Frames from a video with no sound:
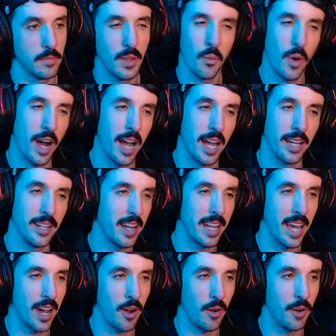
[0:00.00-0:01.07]
Why? Not
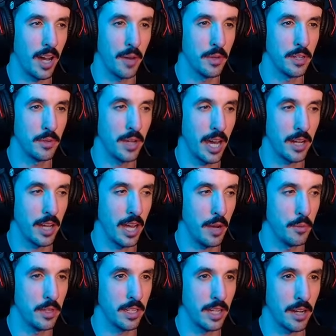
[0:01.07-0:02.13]
now. I wouldn't. I, I
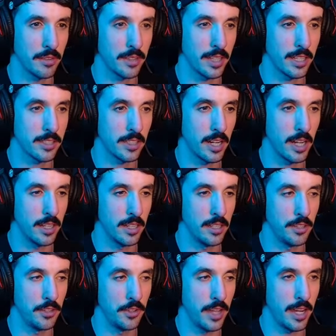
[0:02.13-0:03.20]
wouldn't. I don't think that's a good idea
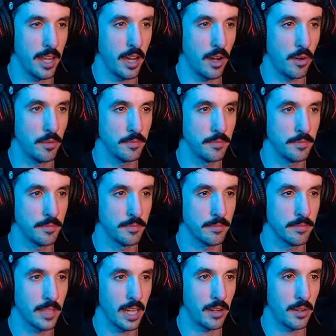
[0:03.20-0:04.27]
to do that now.
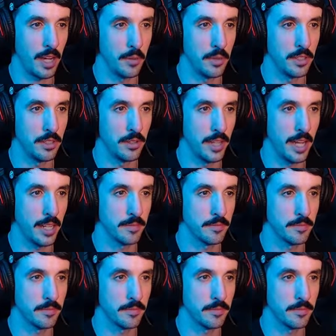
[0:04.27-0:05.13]
I don't. I wouldn't do that.